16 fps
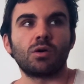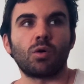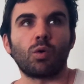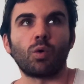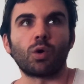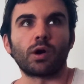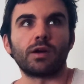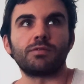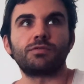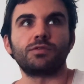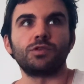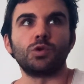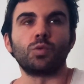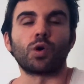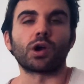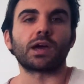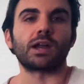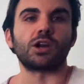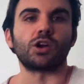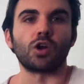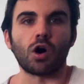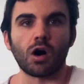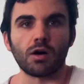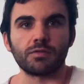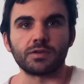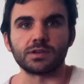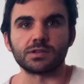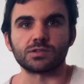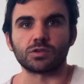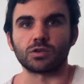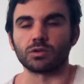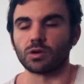Or if you work at an
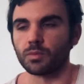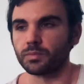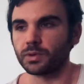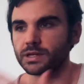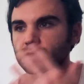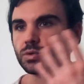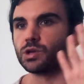office or a place